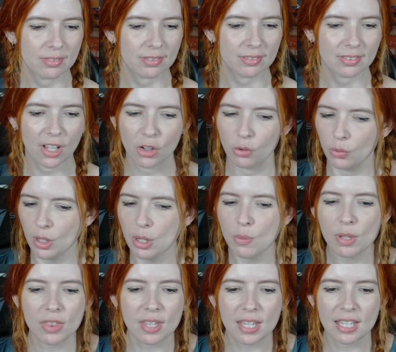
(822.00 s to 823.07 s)
agree
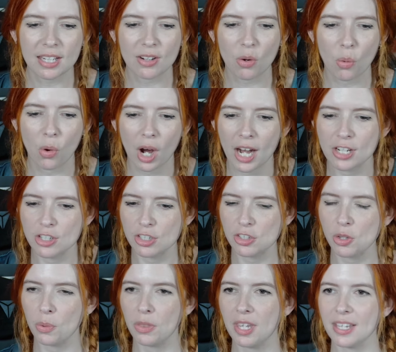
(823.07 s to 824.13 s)
with it, or I just
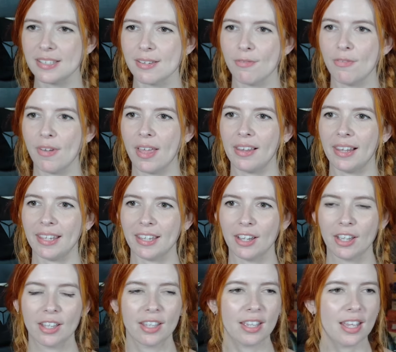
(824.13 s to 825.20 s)
don't think it's a like a.